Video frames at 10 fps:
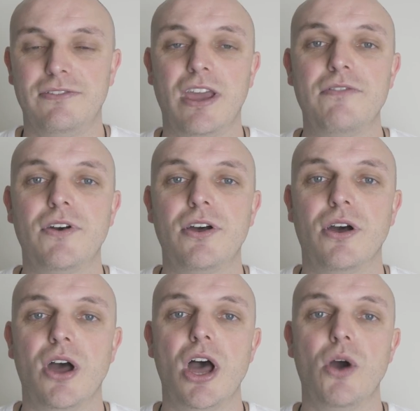if you
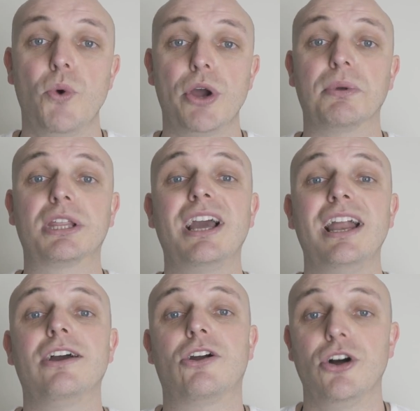ever uh, work with
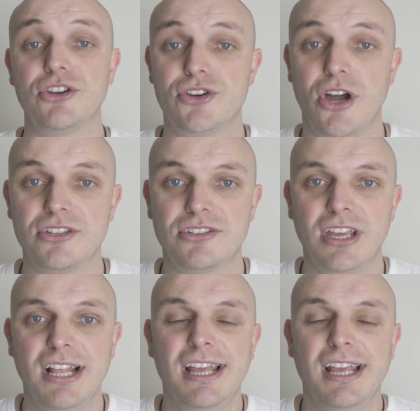color contrast,